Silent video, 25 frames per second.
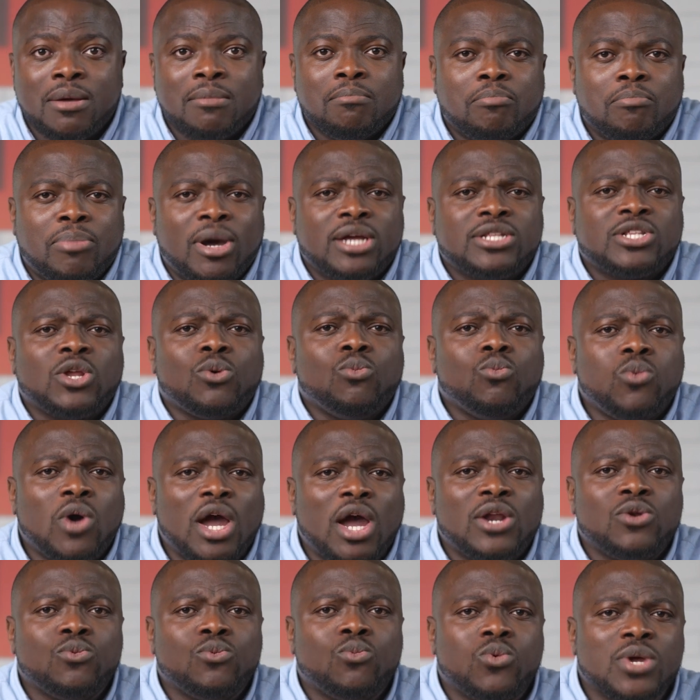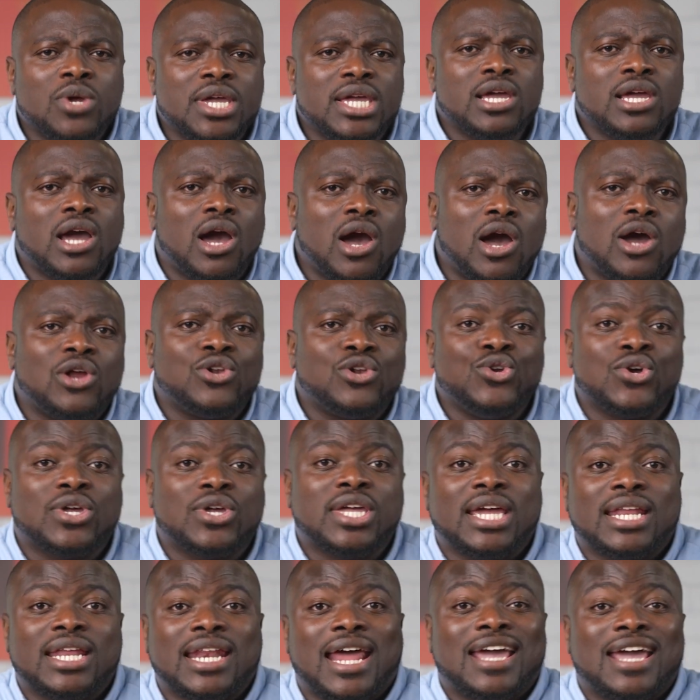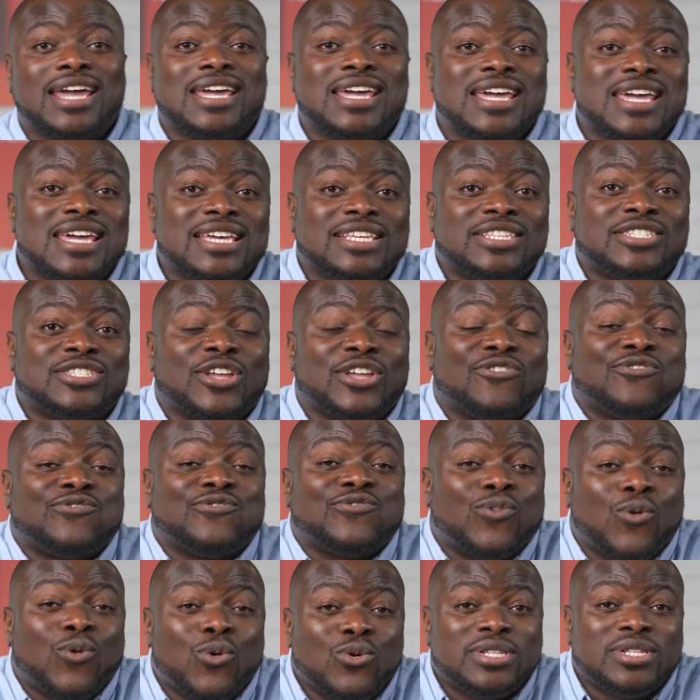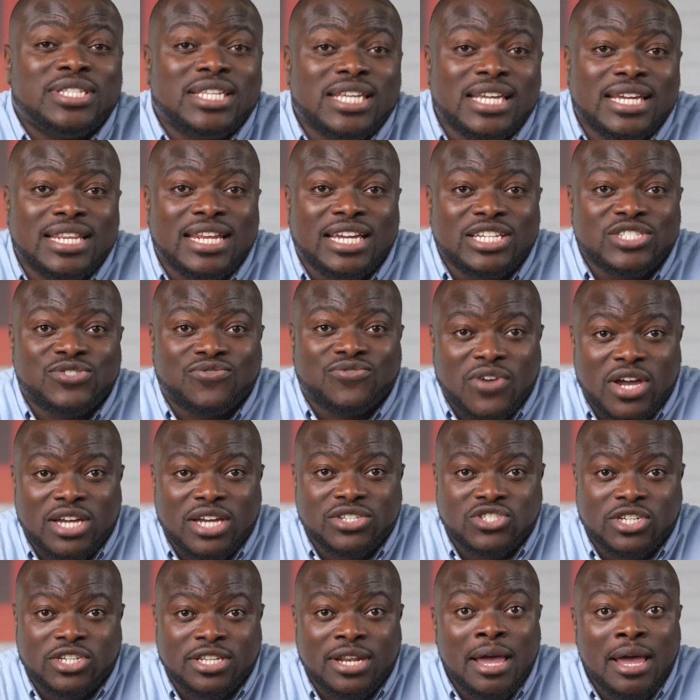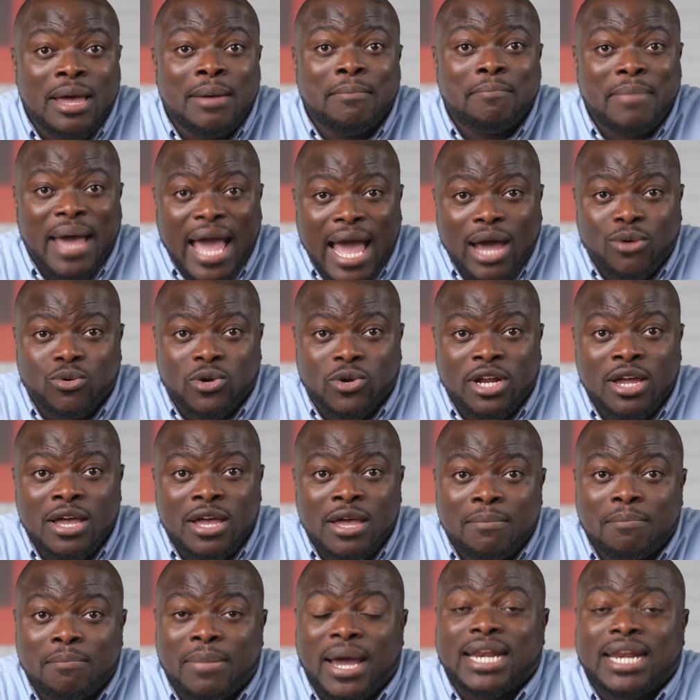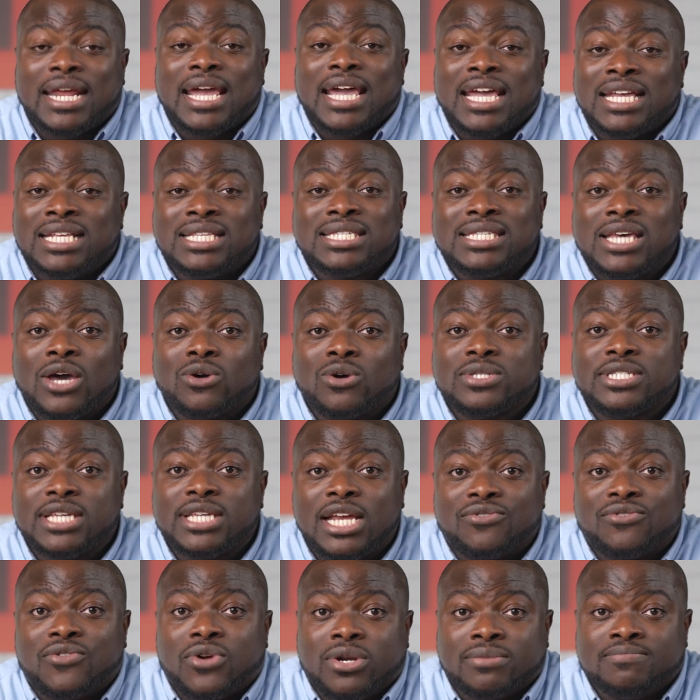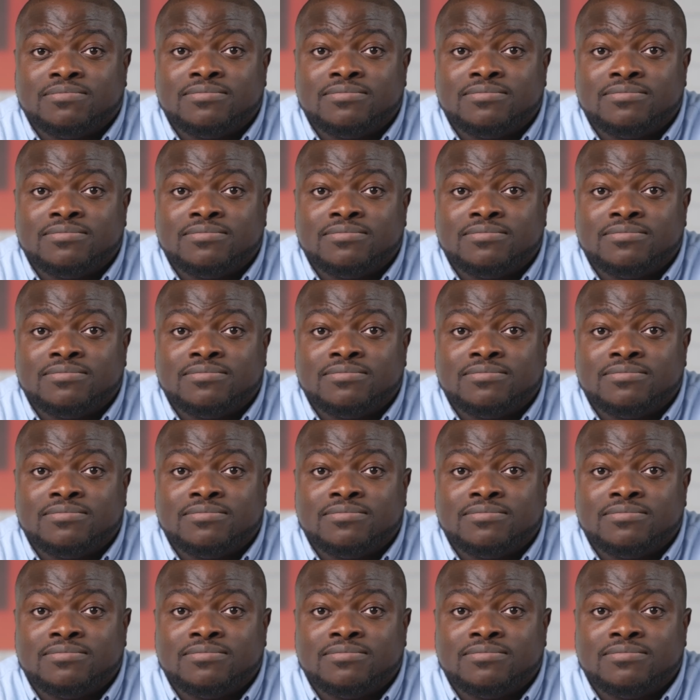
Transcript: but the one we are looking at is the 14-inch version powered by the Intel Celeron.